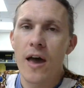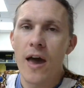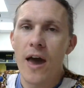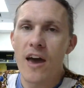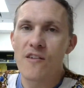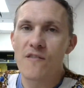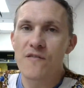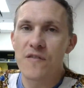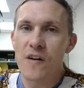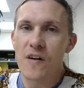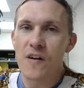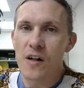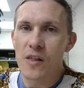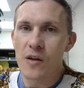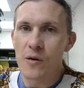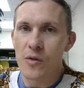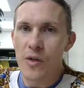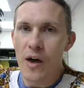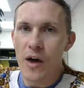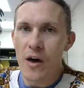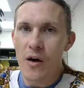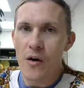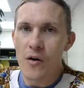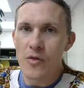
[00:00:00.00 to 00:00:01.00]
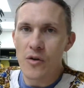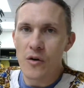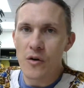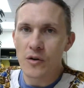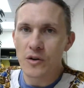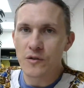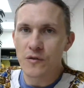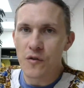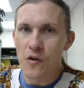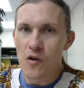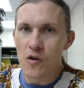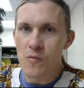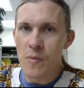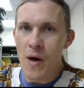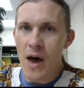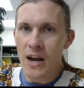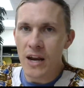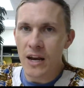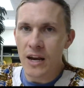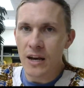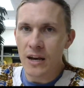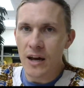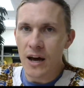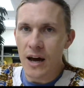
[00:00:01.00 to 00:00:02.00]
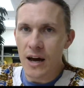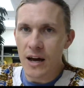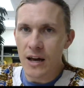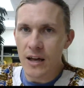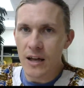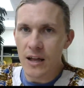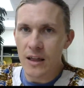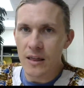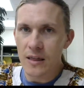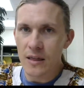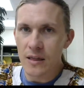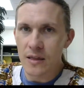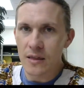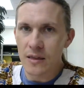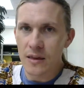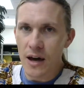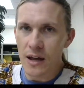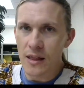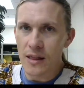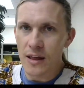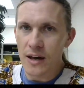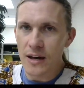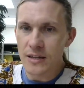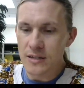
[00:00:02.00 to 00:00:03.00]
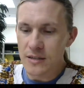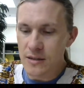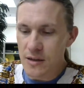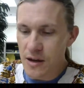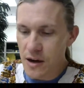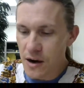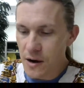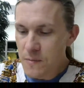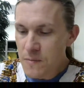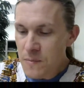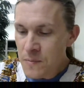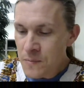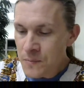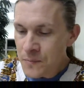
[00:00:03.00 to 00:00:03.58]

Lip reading: and follow those formatting guidelines there.